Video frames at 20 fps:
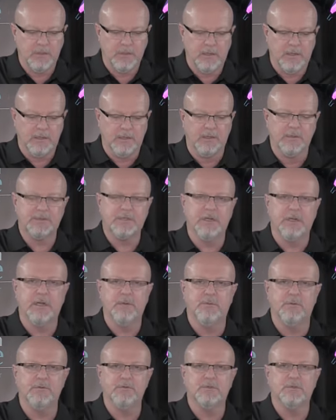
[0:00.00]
at our
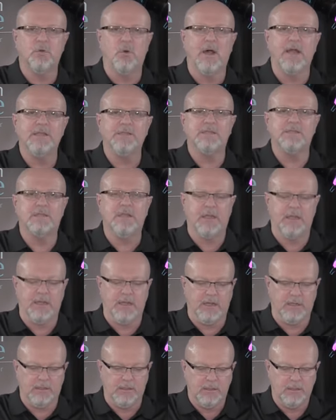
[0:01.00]
tables, twice
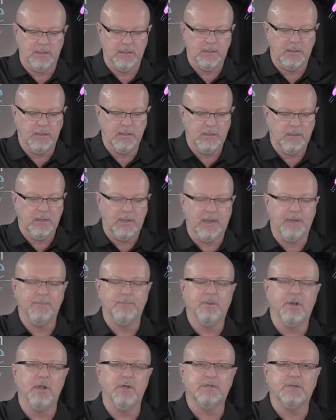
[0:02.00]
dead
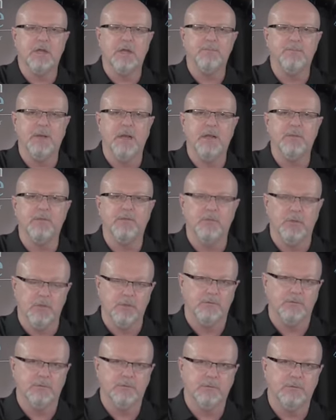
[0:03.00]
and plucked up by the
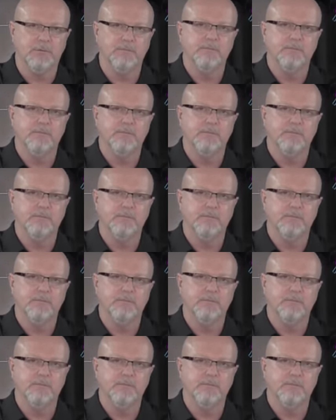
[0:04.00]
roots,